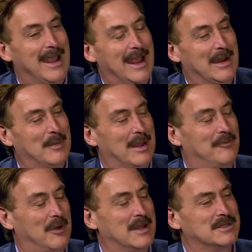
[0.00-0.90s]
and my
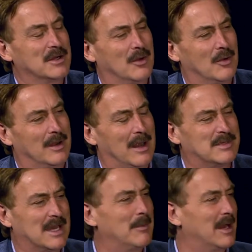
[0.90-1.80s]
friends are going, I'm
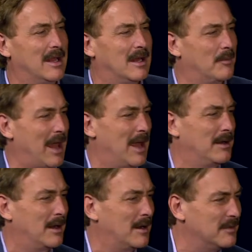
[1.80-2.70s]
going to get a
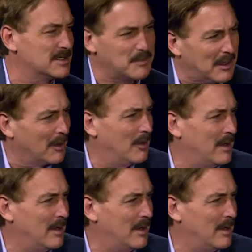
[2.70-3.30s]
patent on this pillow,